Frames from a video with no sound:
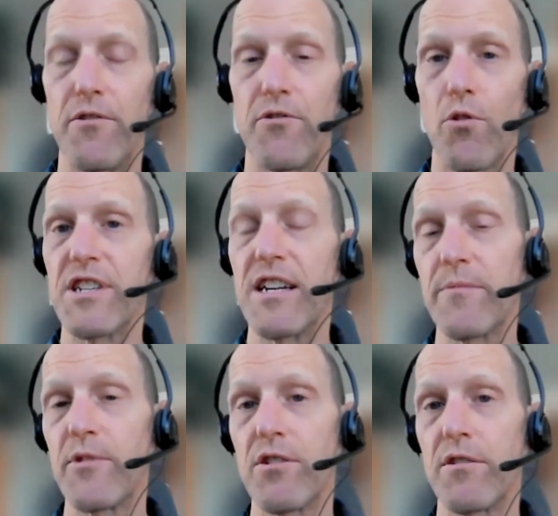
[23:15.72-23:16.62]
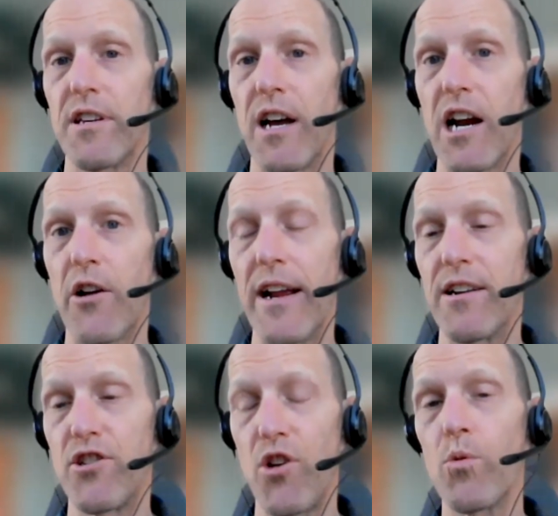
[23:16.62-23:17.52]
those estimates on the IRA
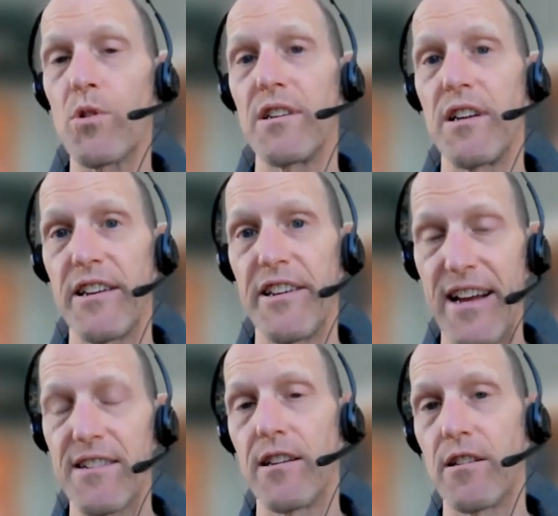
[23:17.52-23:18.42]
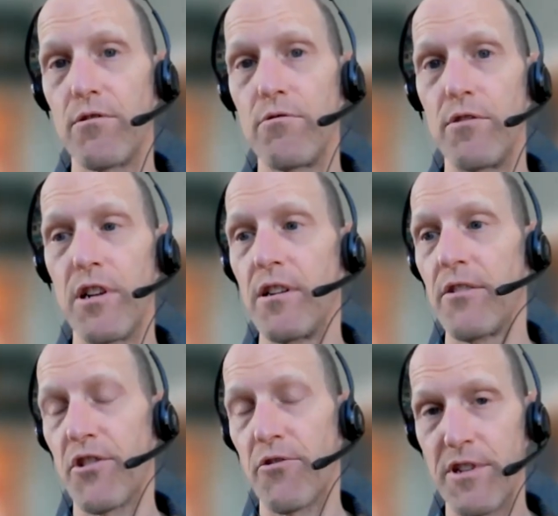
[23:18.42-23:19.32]
don't yet include
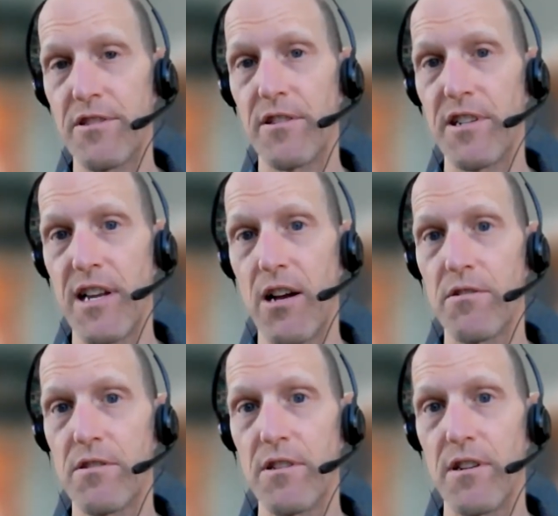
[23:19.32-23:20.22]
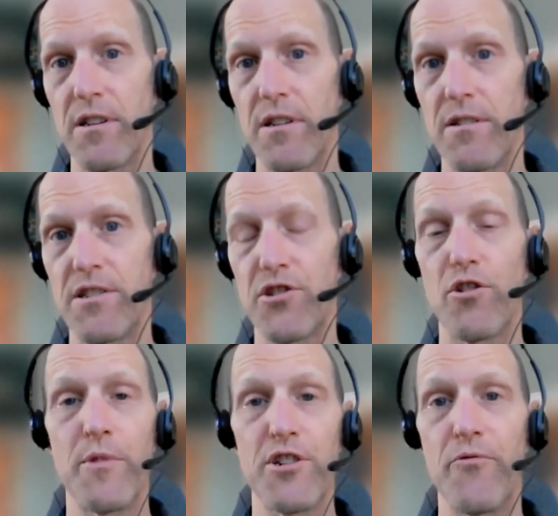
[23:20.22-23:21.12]
the recently announced
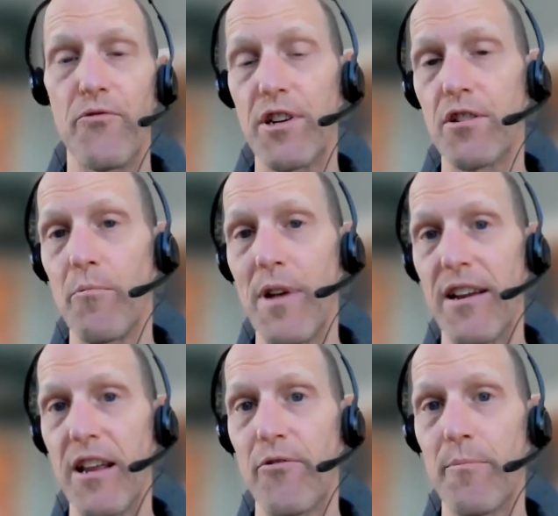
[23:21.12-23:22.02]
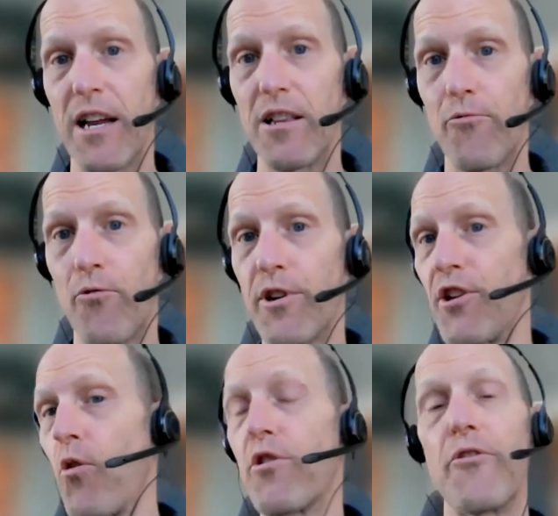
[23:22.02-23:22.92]
zero emission vehicle mandate from
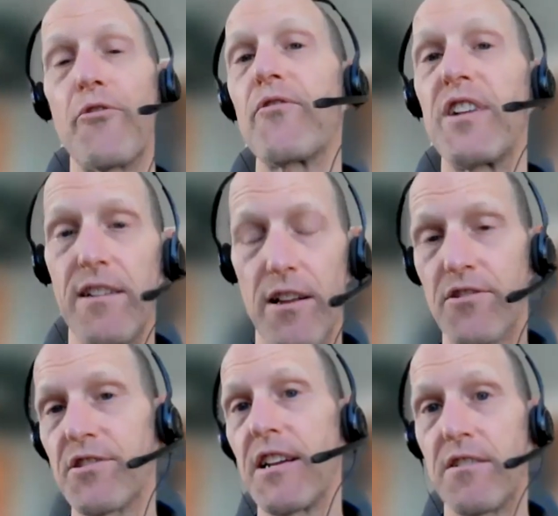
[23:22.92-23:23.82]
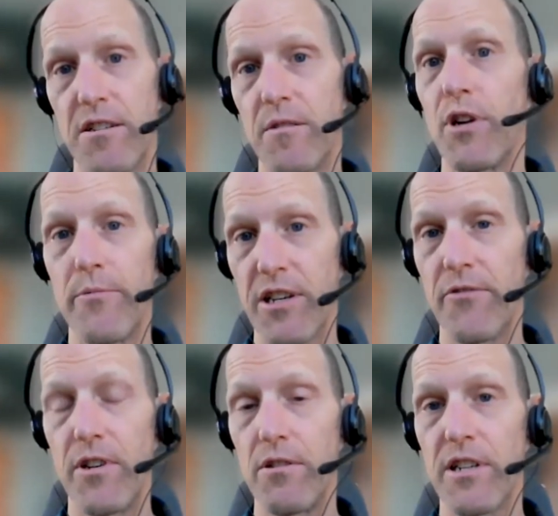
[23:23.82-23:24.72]
California or the 15 other states that are probably going
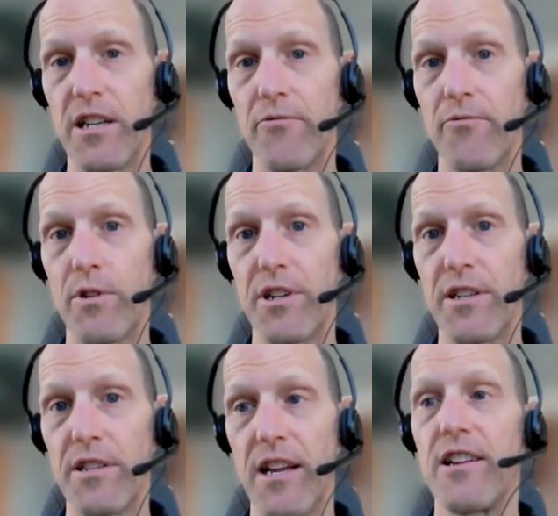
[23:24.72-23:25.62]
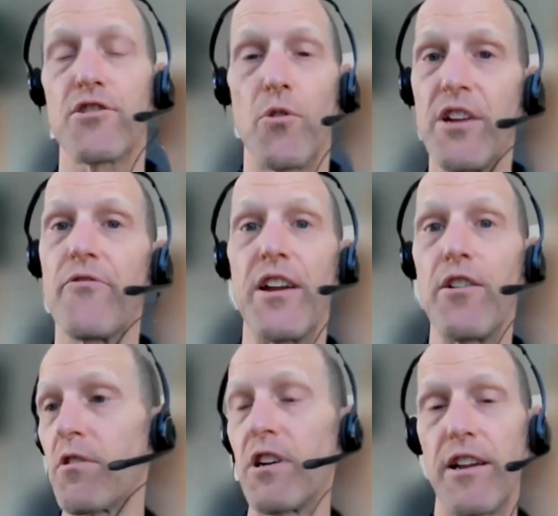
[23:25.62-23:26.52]
to follow California in that. So they
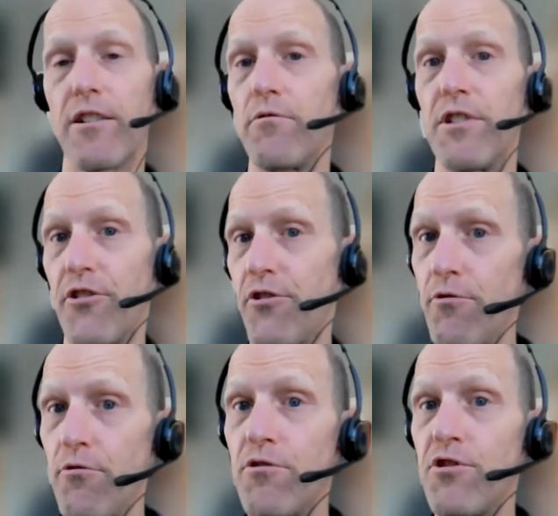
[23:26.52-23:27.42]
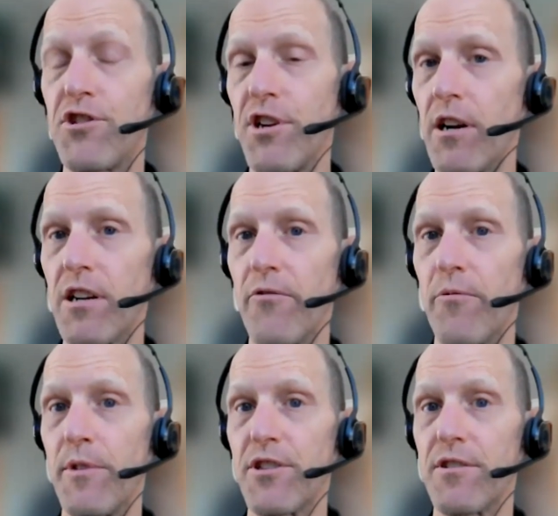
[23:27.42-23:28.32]
don't include a huge chunk of
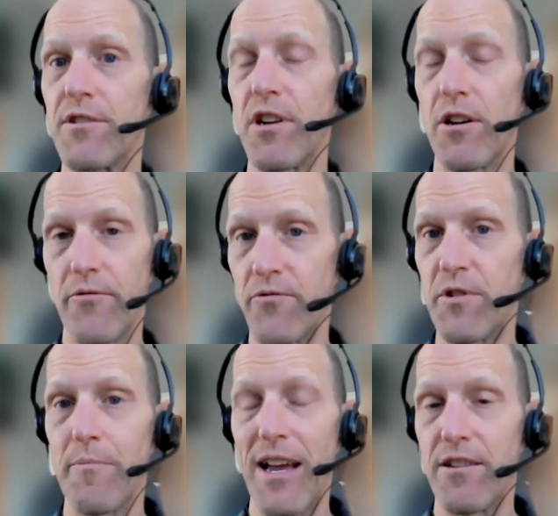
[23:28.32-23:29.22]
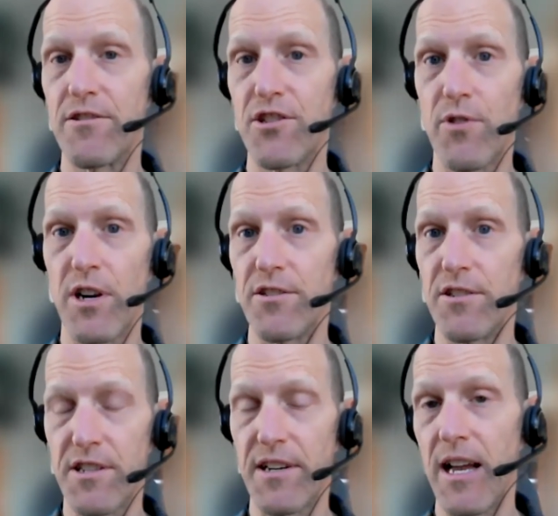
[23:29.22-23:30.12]
emissions of demand destruction
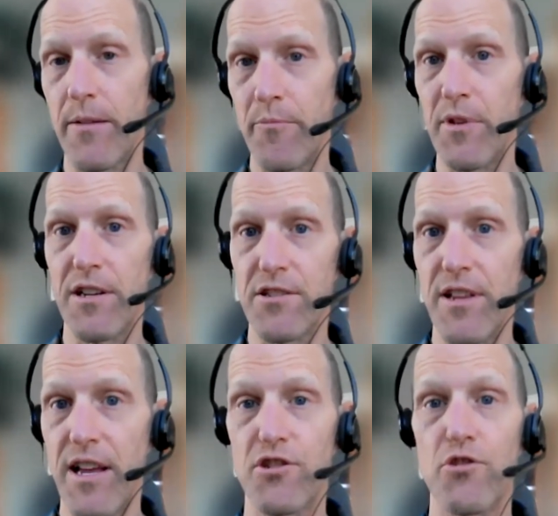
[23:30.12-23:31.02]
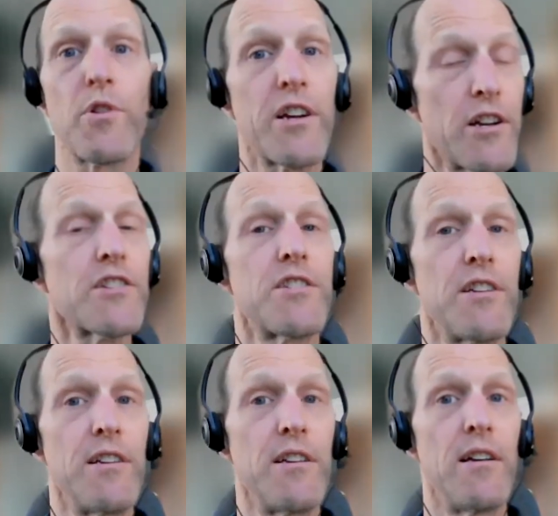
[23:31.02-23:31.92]
that's going to happen because of that. So we're going to
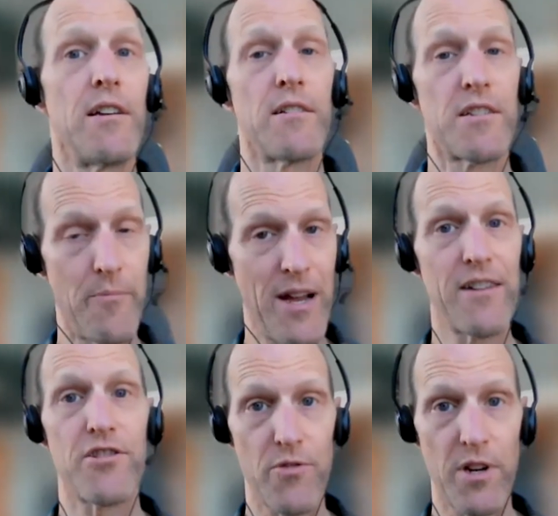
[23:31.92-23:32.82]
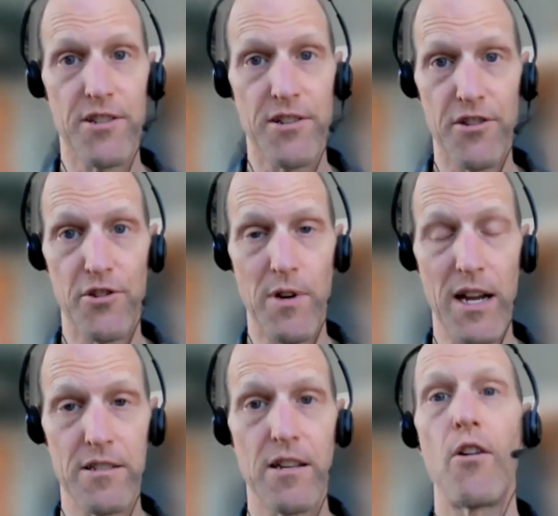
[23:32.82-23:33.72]
see demand destruction in the
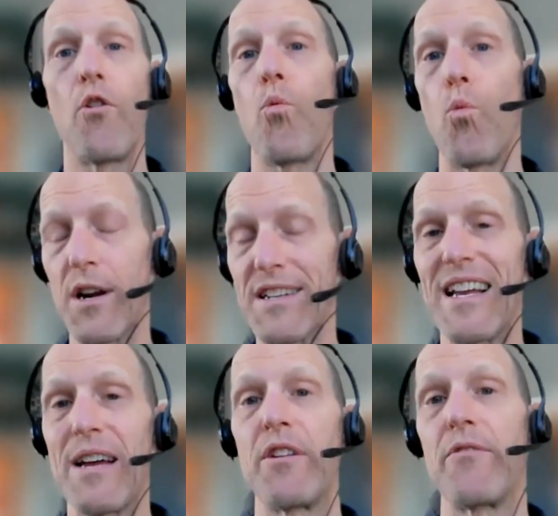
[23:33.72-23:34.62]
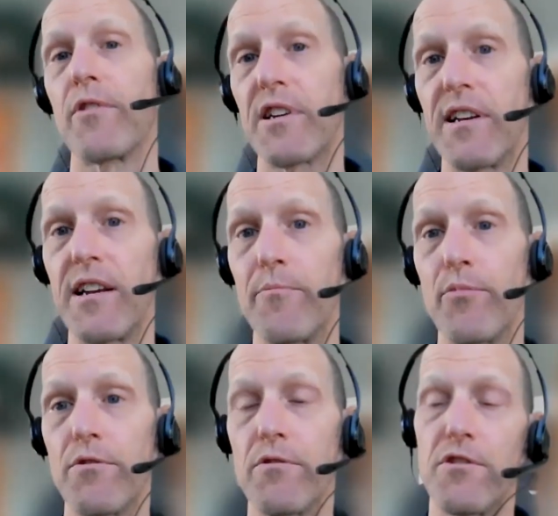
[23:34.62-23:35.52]
US. What does that mean for Canadian
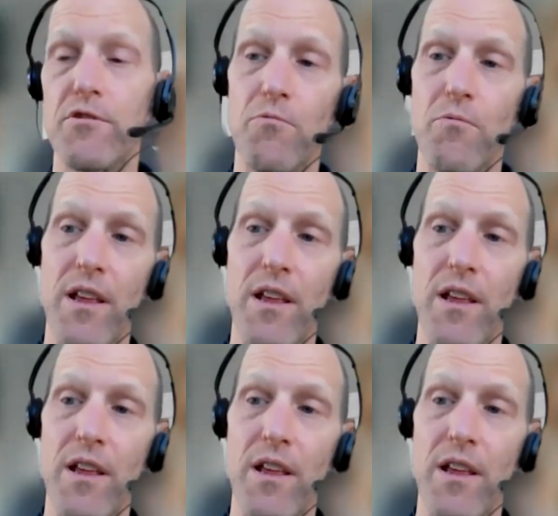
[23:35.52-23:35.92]
producers?